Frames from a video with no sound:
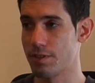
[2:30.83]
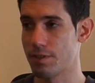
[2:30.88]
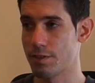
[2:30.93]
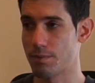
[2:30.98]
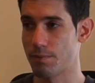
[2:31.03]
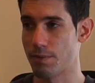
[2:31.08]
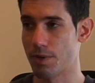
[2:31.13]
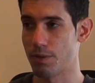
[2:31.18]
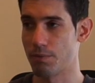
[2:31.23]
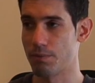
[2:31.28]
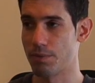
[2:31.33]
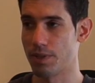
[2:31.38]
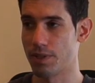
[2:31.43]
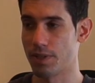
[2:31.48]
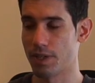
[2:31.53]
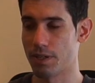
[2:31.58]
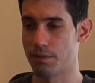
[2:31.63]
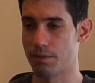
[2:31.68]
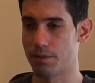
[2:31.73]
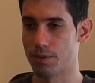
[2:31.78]
It's about being
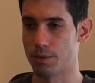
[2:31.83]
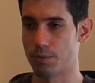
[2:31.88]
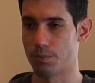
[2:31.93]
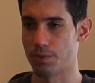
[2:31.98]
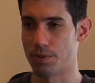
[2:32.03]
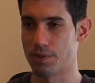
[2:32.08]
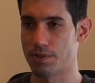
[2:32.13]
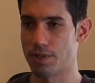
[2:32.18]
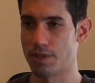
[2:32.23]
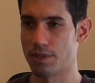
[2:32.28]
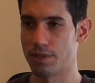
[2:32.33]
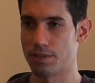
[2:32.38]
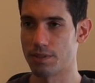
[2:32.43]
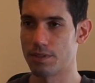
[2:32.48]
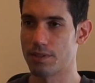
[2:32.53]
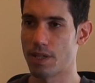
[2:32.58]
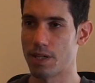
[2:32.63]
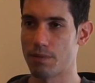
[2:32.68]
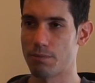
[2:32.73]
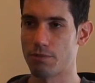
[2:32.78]
able to present the
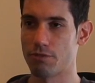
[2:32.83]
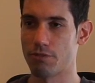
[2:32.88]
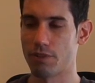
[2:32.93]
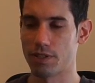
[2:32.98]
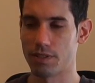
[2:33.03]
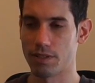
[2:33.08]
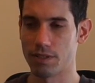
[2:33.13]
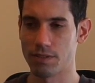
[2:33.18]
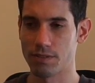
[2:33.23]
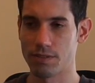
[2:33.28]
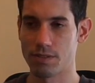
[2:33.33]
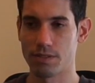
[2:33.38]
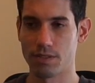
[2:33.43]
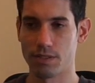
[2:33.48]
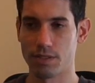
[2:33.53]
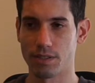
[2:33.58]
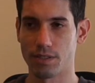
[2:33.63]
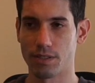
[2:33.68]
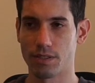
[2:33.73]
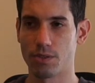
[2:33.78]
type of
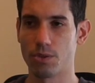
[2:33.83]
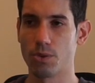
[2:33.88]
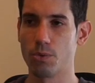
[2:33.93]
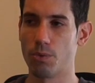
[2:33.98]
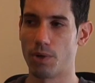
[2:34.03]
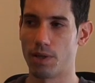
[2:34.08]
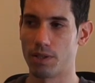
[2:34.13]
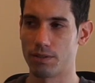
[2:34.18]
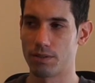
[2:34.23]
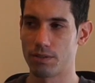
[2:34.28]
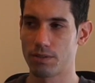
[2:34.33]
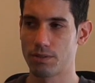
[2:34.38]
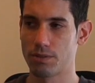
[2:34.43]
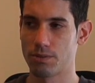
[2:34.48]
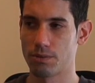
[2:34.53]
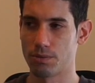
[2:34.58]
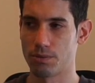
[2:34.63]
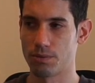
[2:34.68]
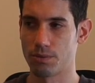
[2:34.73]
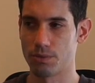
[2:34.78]
identity that you want
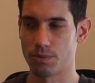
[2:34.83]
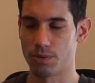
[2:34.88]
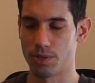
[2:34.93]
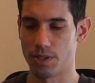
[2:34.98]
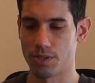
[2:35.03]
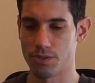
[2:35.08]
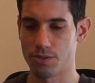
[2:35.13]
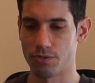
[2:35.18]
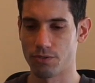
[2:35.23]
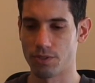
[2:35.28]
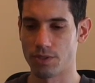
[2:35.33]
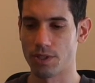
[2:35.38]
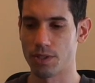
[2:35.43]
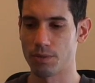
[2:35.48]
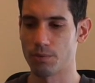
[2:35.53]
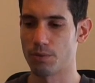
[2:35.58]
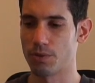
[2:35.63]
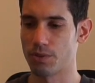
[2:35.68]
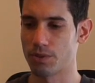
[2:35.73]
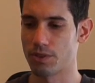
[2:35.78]
to, to the rest of the
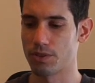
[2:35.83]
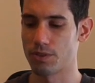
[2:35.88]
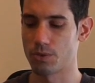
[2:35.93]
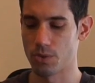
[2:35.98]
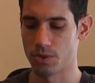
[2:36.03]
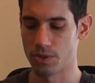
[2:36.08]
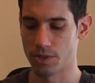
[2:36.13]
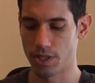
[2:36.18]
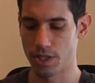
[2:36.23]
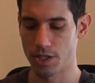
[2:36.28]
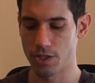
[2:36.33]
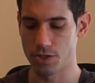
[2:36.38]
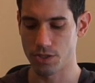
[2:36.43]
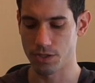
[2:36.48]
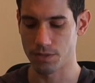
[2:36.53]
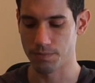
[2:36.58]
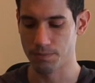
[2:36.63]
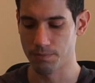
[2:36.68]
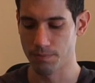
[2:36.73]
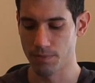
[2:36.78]
network that you engage
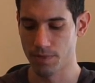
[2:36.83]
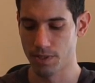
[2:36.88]
in.